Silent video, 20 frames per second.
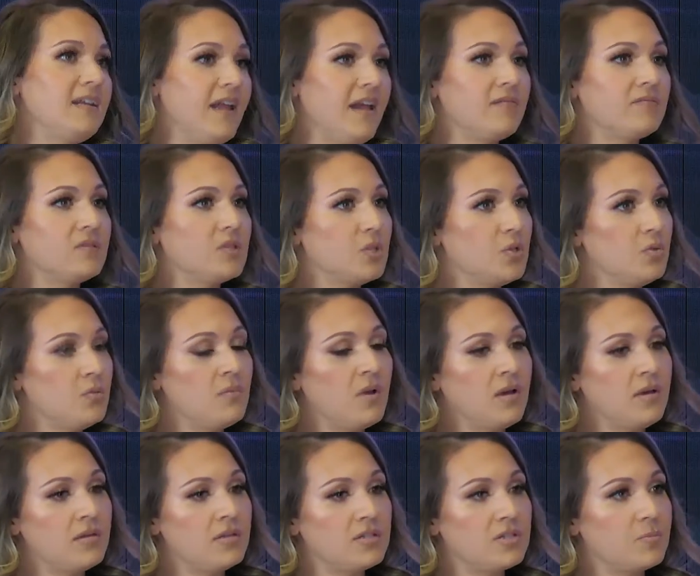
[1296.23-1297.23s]
have too
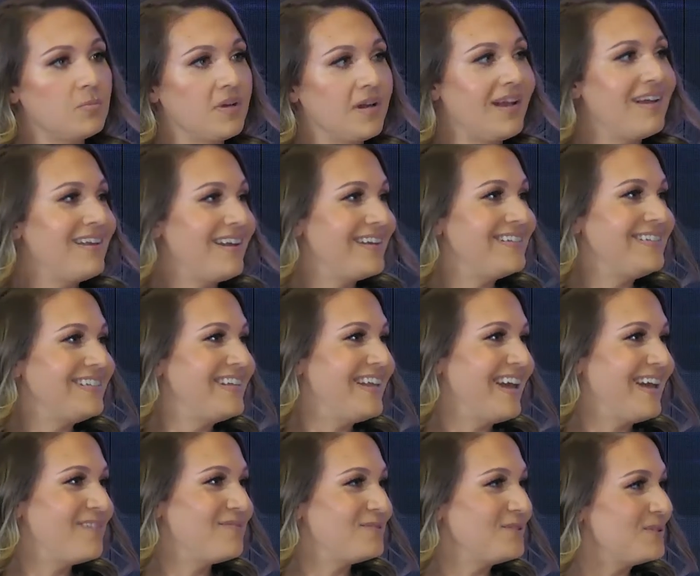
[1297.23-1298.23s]
much, but I did
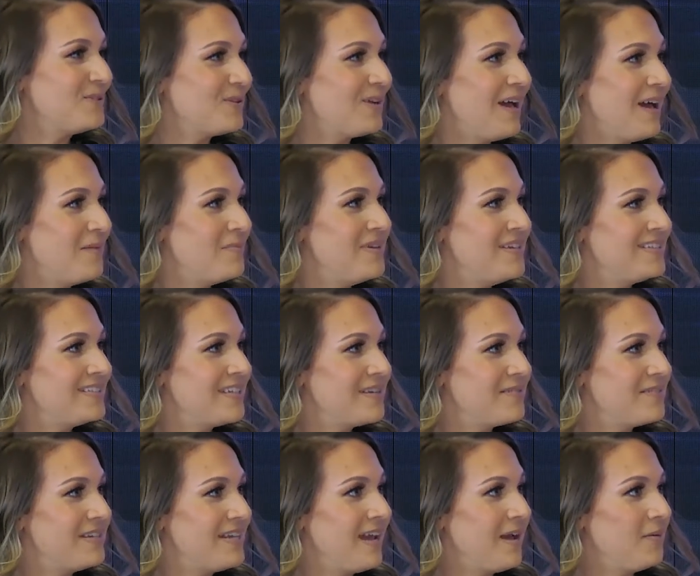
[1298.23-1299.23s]
have little comments
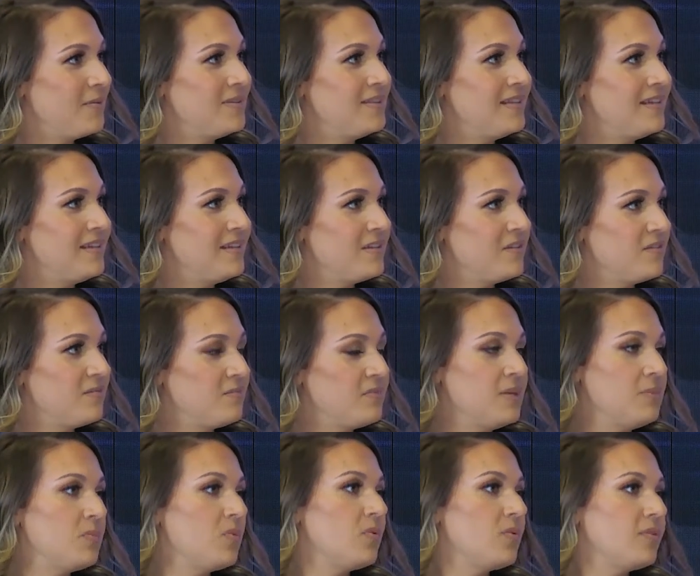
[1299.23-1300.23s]
every now and then of
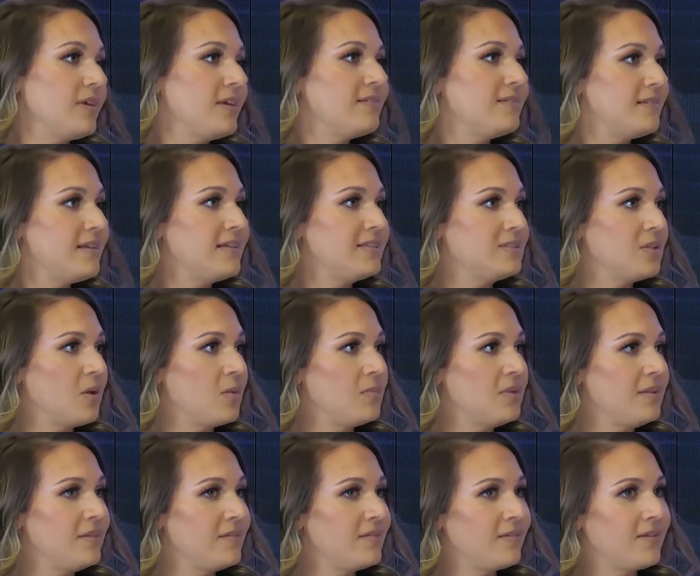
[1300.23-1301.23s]
people that they saw
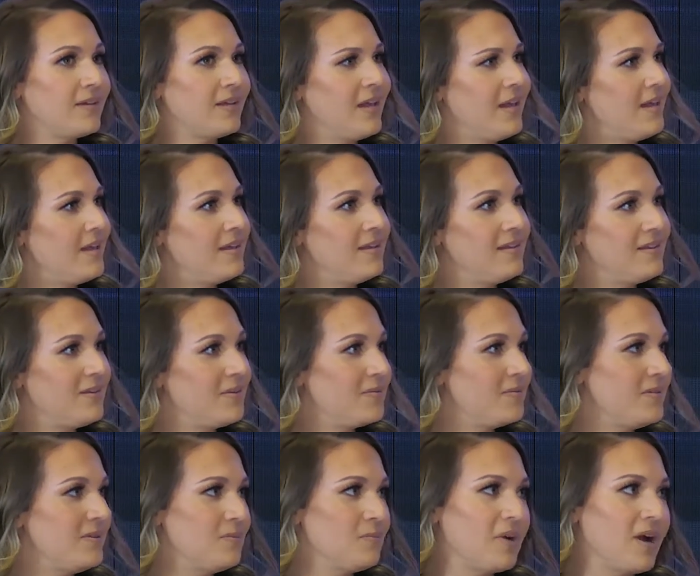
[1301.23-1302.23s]
me and they're like, hey,
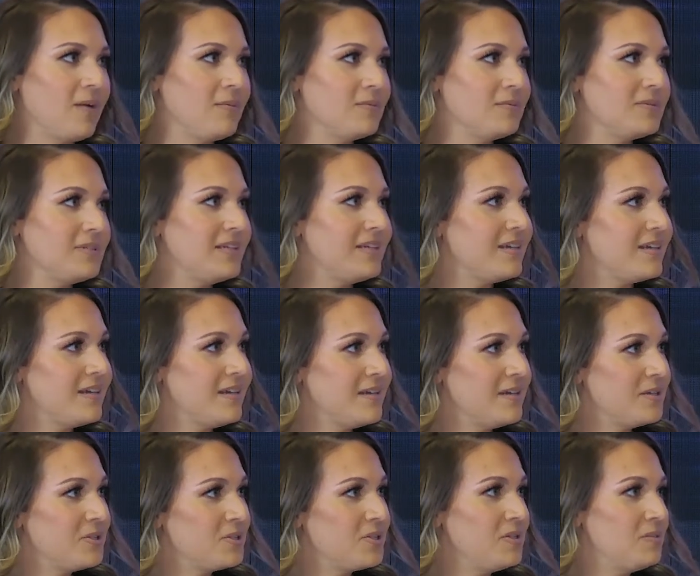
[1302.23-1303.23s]
you probably
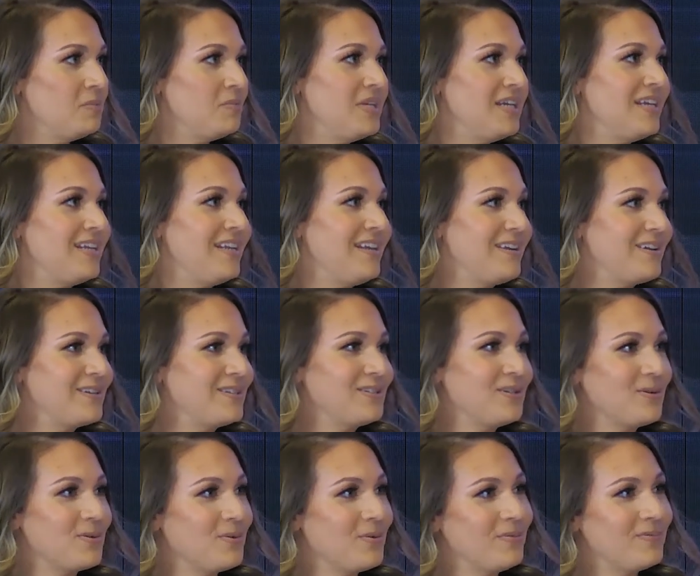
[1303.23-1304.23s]
shouldn't be in here
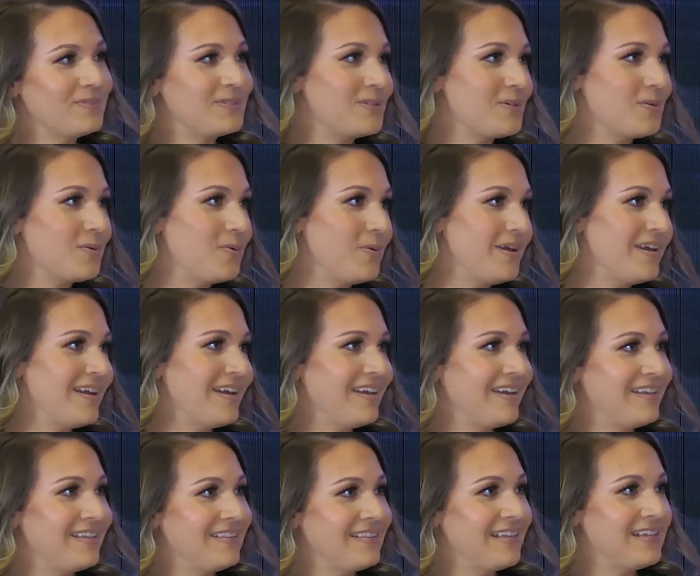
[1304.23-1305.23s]
so quick
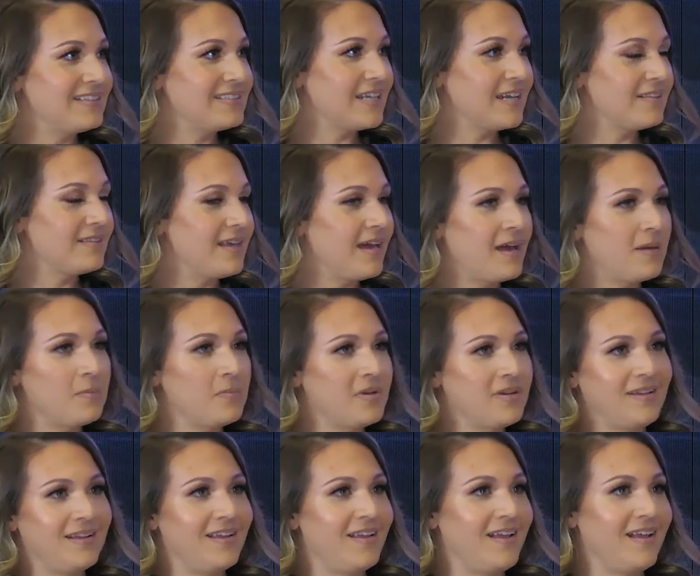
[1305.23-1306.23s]
and things like that.
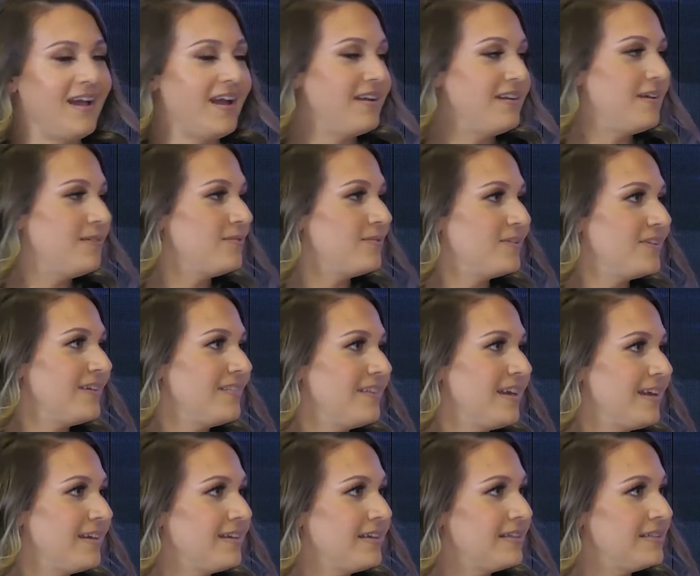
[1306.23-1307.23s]
But I never let
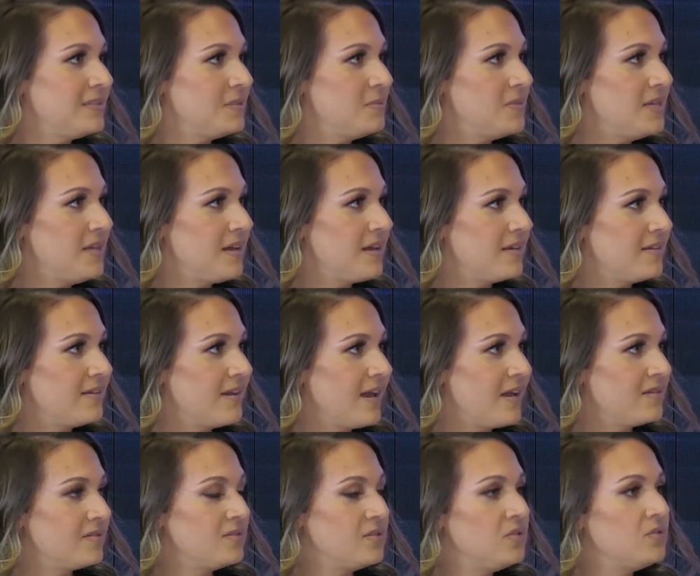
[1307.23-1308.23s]
that get to me.
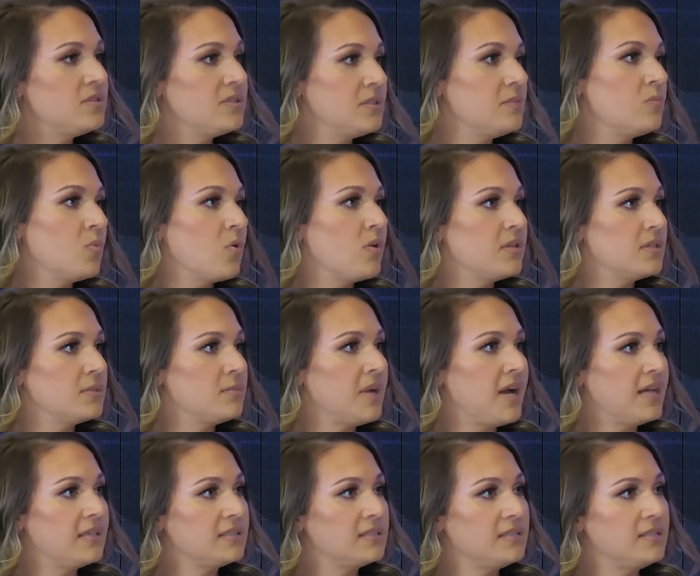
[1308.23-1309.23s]
I used it more as a
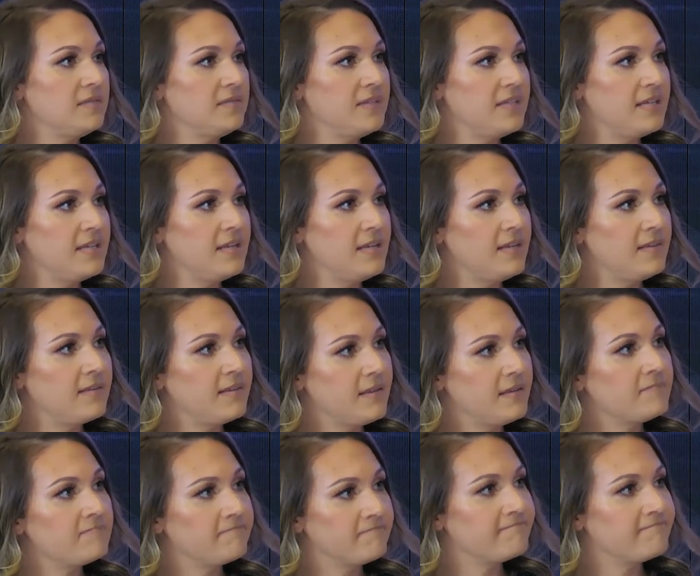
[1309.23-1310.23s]
positive than anything.